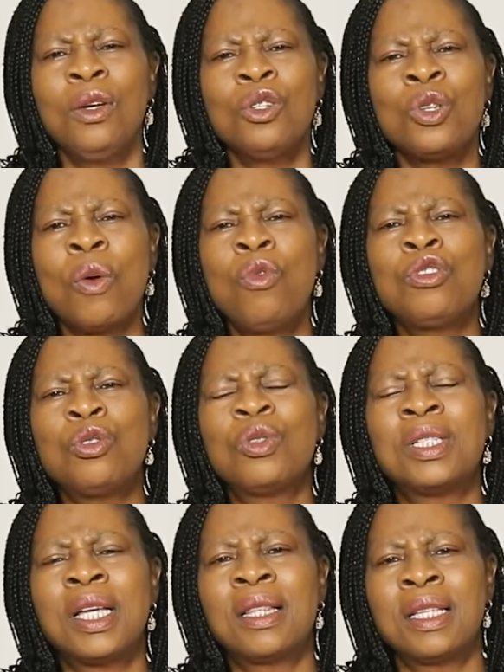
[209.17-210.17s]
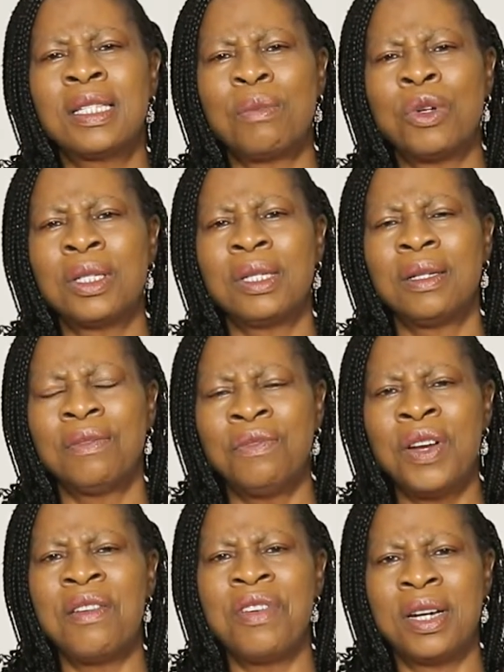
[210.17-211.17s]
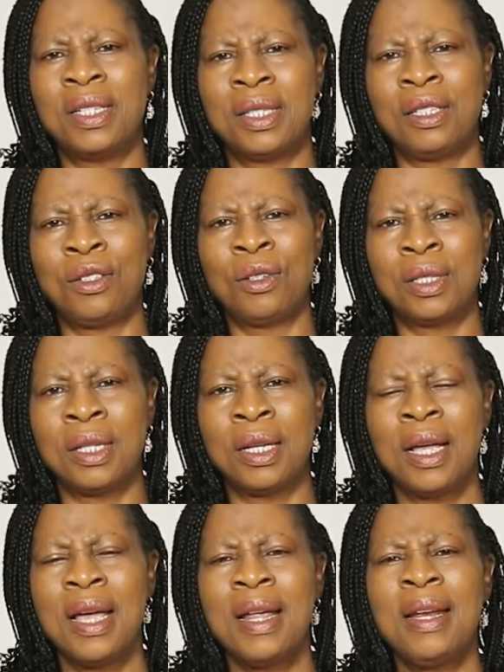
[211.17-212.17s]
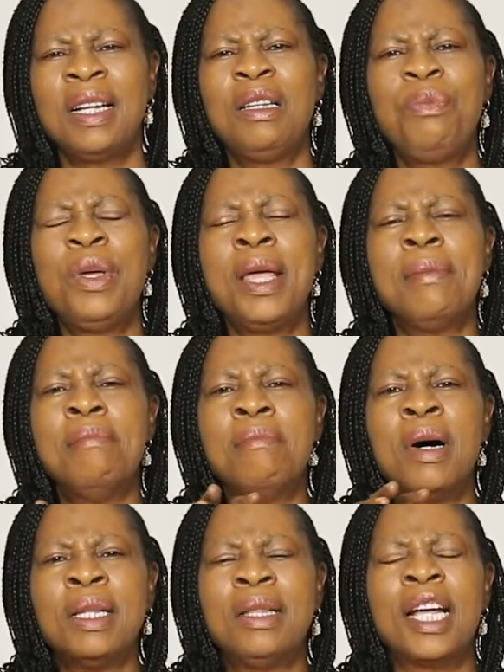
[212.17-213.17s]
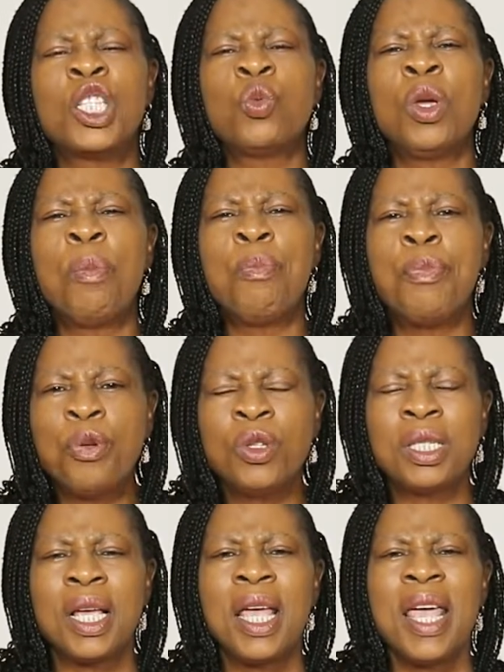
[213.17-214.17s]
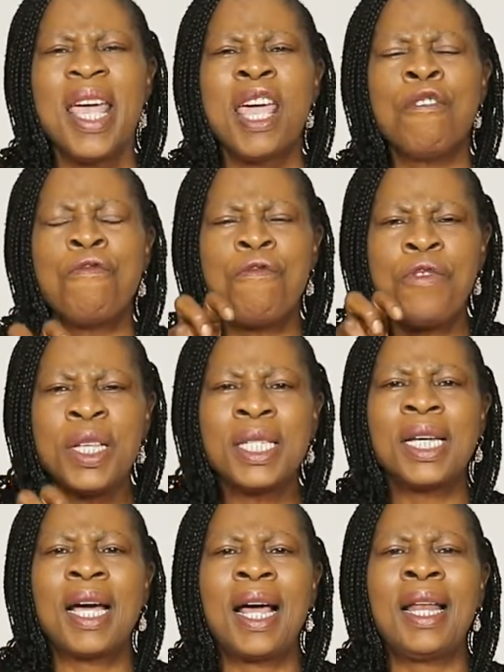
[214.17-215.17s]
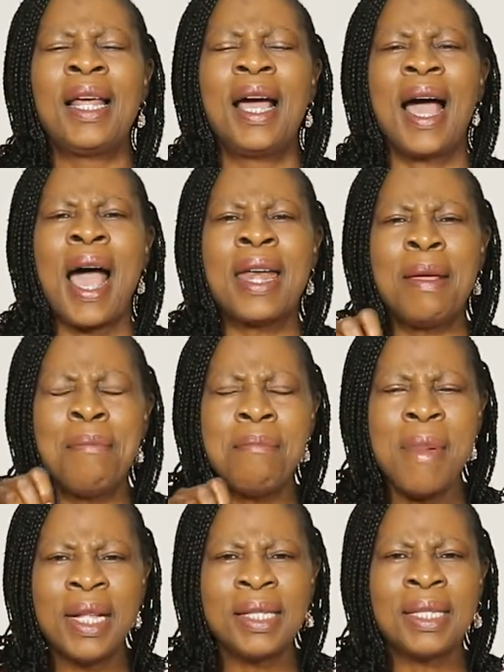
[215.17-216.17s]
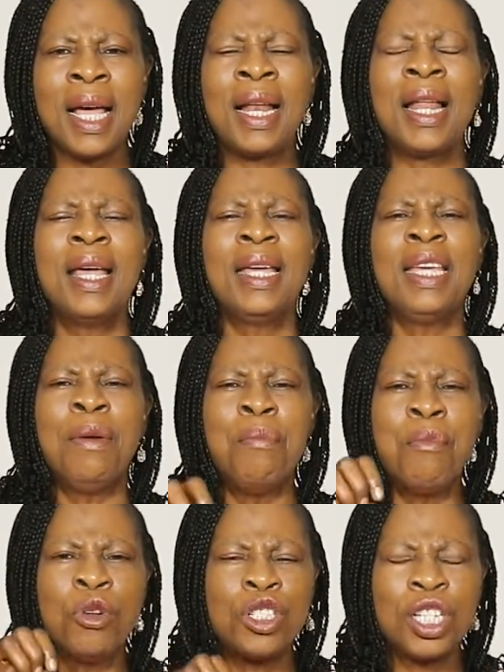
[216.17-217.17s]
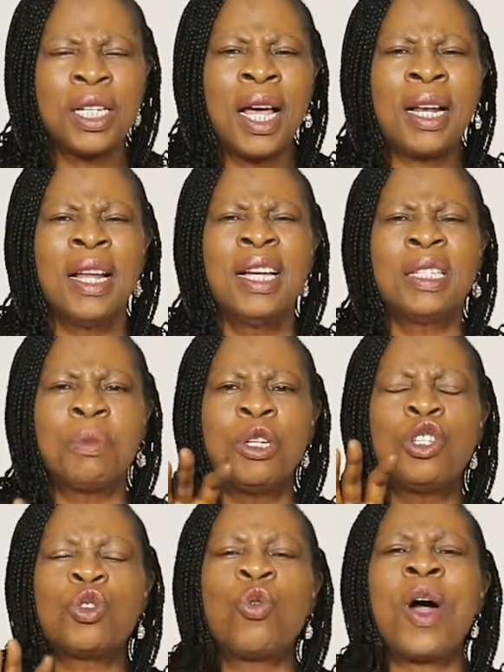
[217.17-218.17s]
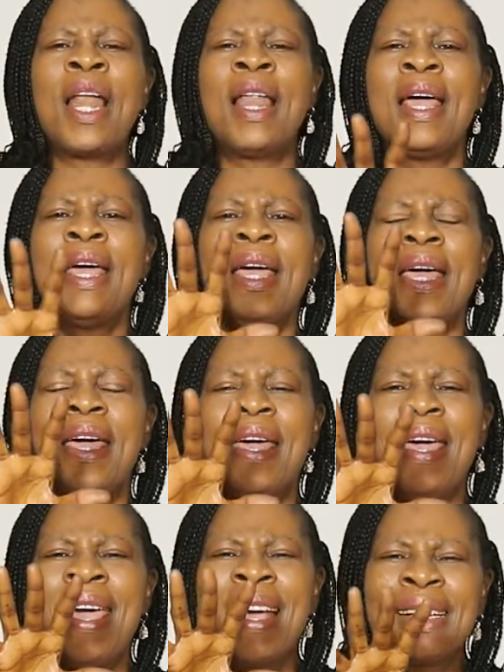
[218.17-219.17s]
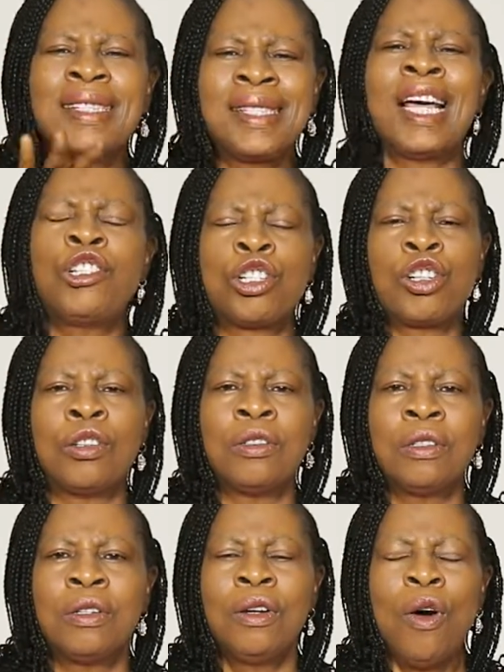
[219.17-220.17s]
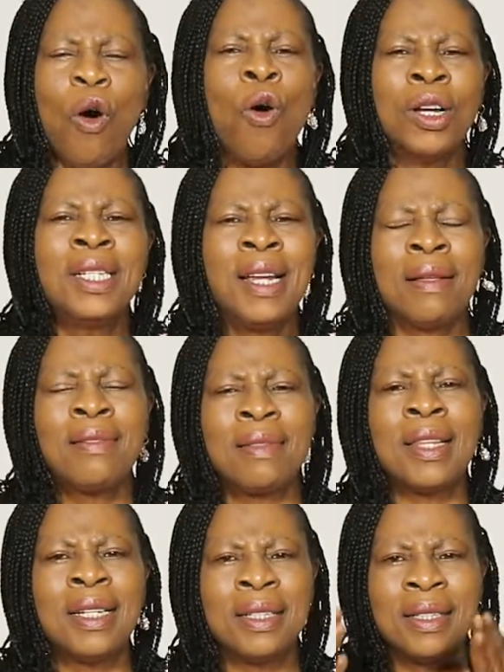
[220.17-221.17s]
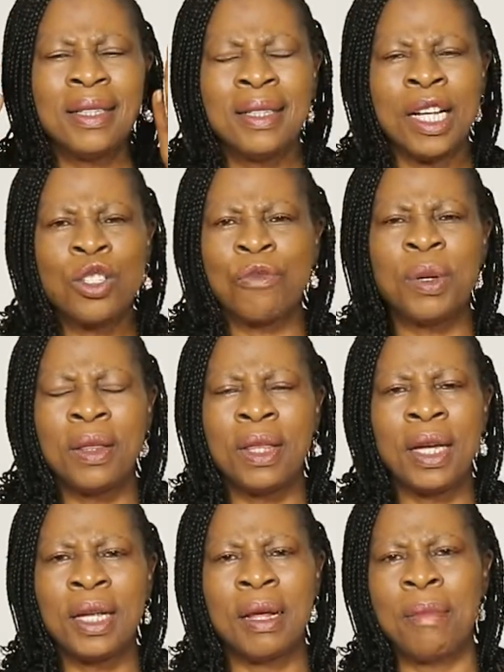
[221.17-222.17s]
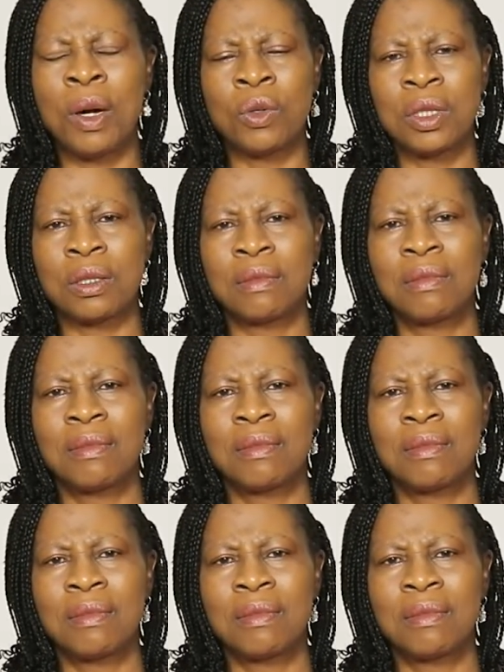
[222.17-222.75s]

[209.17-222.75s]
So I want you to take this month very, very seriously. Let it be a month that we put a physical and a mental, emotional, spiritual exertion on that thing that you've been thinking about.